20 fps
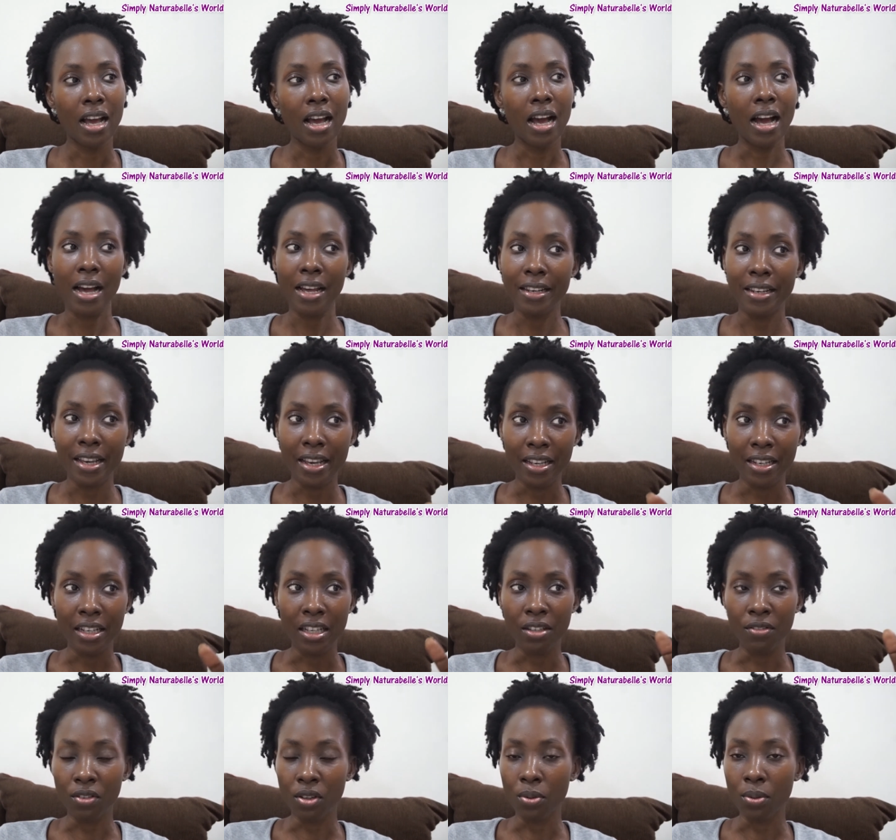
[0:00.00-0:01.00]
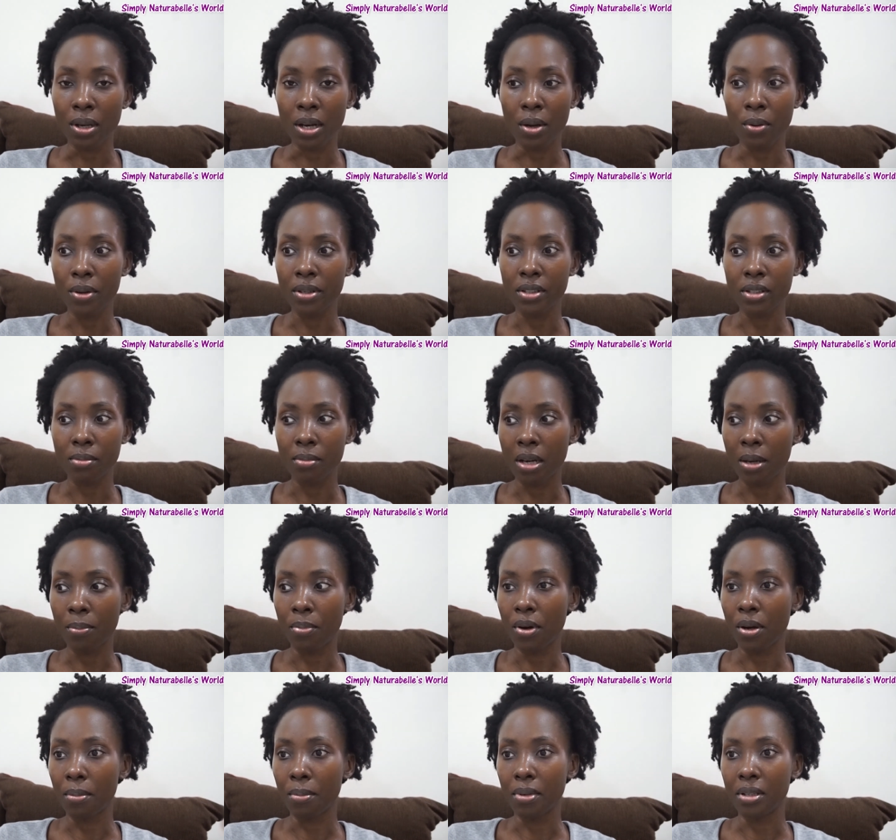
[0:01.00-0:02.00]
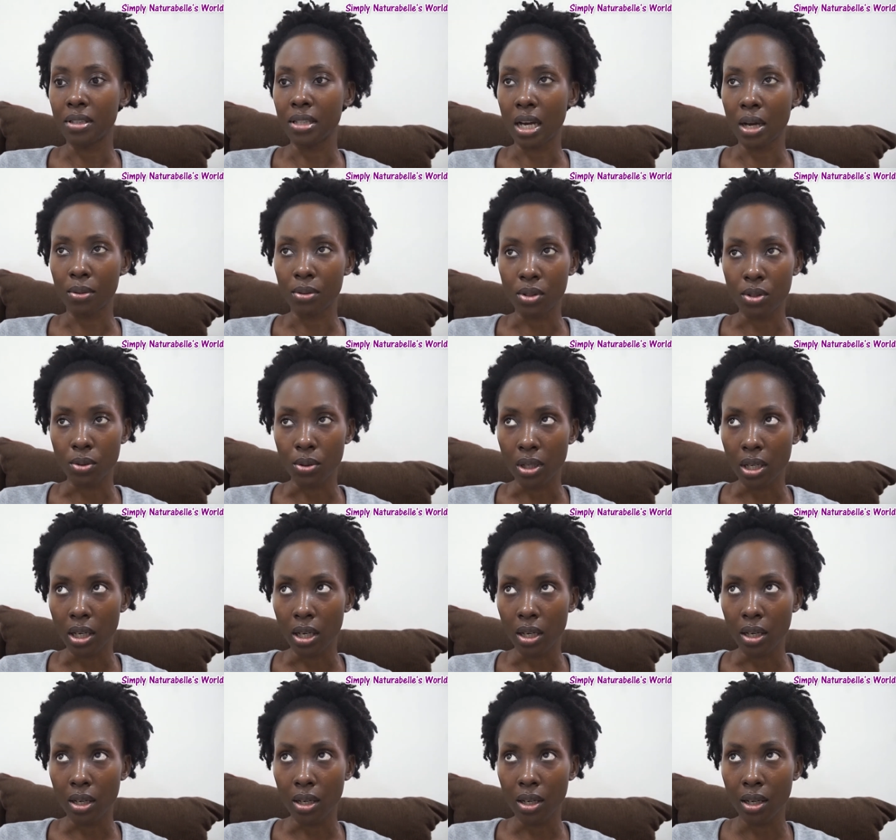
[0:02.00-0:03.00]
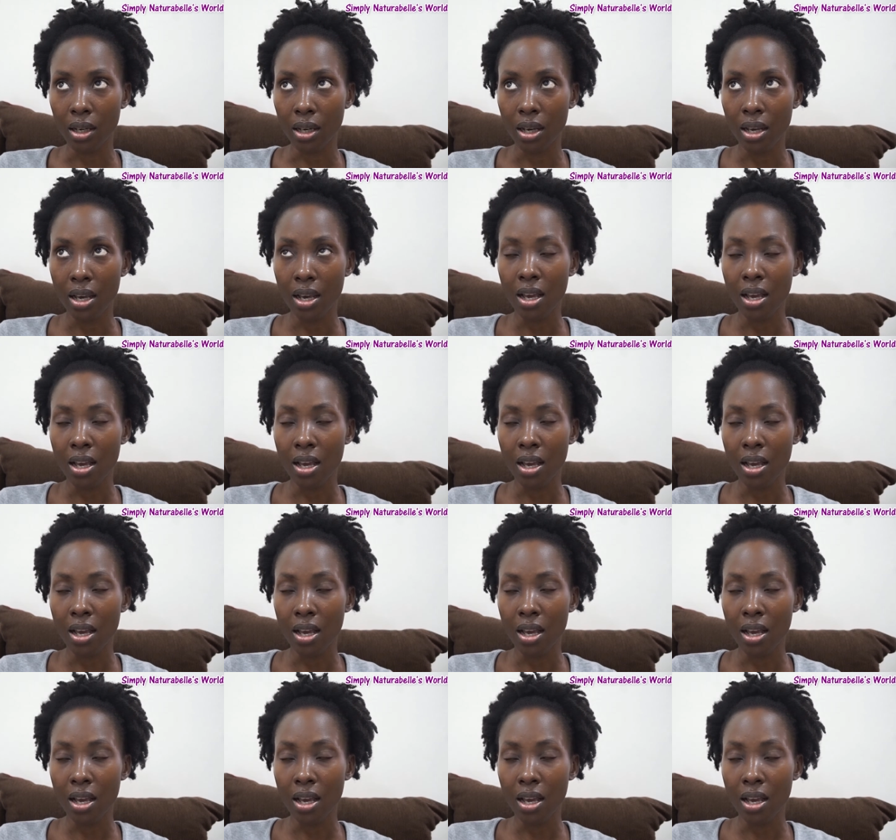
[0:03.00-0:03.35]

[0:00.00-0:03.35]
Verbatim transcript: And then even when I went to my appointment, I was okay.